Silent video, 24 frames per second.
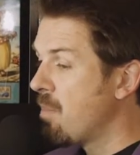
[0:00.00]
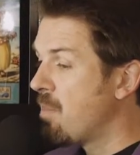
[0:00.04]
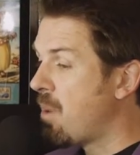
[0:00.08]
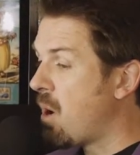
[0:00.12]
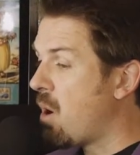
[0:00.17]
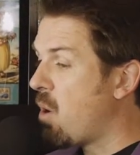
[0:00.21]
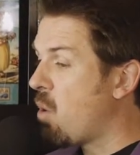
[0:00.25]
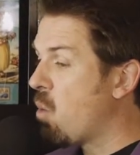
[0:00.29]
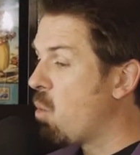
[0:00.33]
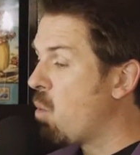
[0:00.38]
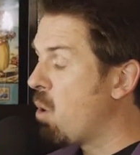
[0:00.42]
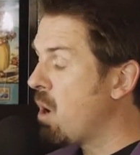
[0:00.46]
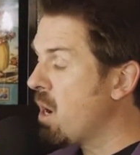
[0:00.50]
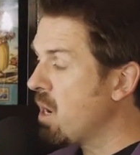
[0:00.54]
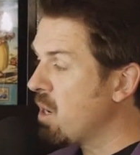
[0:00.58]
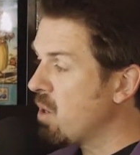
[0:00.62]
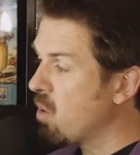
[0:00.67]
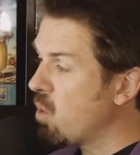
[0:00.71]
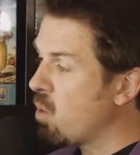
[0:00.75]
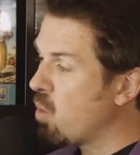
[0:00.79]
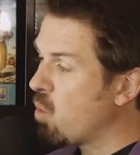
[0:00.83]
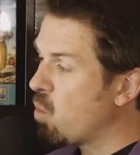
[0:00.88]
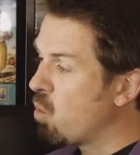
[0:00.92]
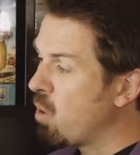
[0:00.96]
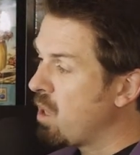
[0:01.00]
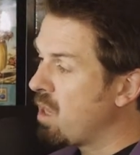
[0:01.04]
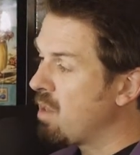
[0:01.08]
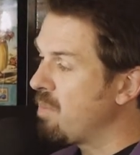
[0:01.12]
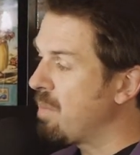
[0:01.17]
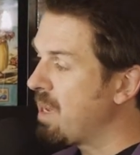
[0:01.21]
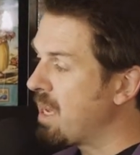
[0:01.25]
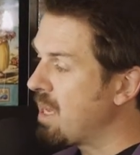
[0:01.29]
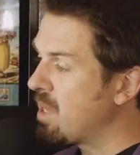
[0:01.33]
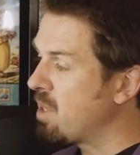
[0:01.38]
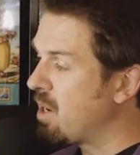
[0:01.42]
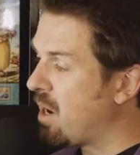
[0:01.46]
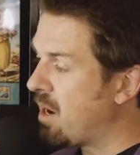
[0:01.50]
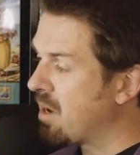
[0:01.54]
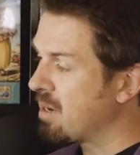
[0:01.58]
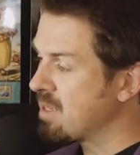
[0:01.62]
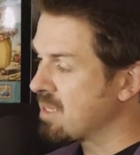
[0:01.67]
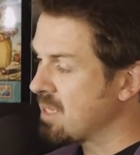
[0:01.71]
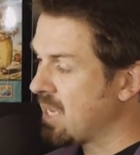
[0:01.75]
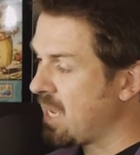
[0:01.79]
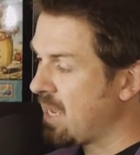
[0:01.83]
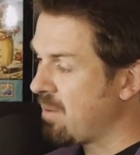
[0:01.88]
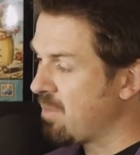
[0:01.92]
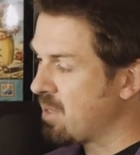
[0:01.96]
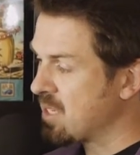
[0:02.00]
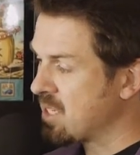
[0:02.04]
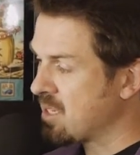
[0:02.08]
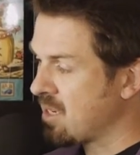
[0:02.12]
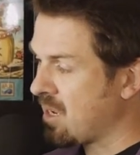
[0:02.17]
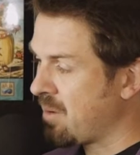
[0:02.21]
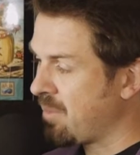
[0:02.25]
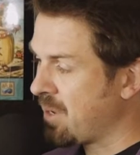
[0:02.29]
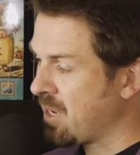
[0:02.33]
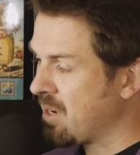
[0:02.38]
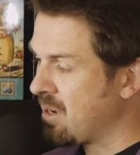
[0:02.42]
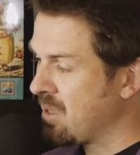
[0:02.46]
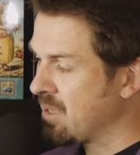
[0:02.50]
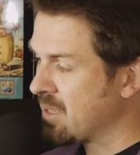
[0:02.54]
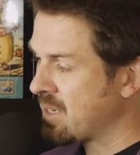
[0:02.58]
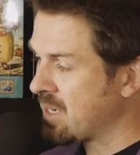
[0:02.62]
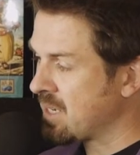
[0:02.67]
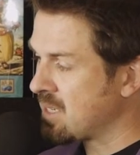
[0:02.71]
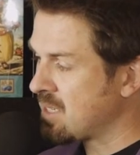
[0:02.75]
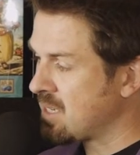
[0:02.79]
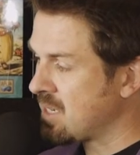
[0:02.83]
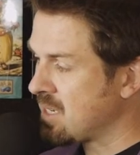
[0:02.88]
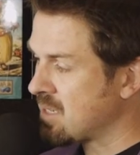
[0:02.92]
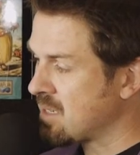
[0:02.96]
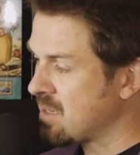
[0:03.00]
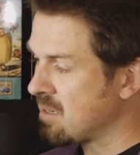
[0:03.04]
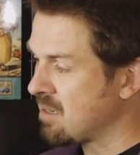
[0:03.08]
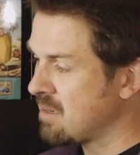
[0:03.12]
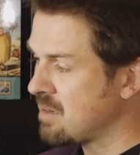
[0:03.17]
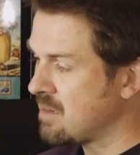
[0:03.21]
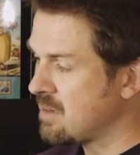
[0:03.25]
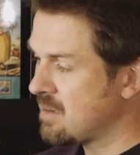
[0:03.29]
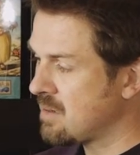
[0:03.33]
But what will be the hottest game this coming holiday season?